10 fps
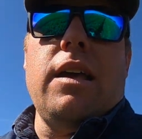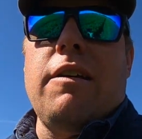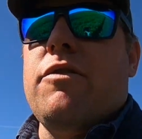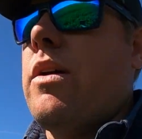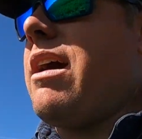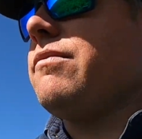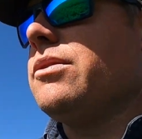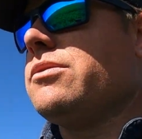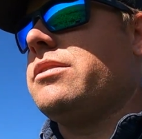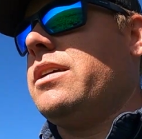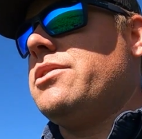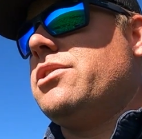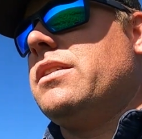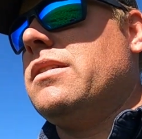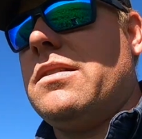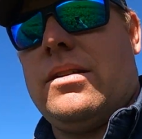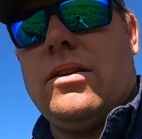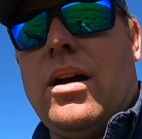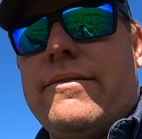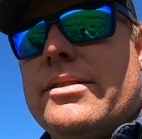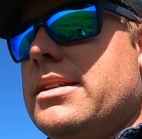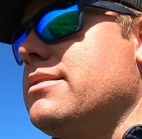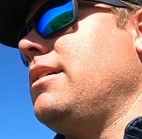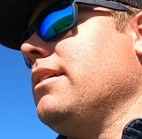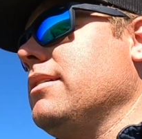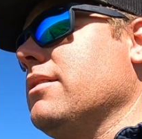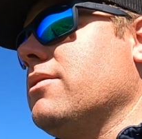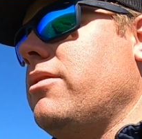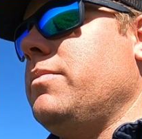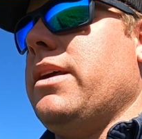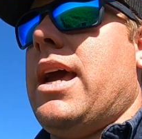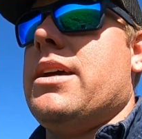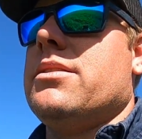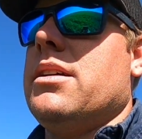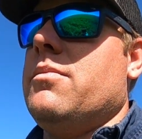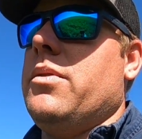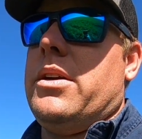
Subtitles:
If you have loose tension, you know, obviously it's not going to crimp the hay as good,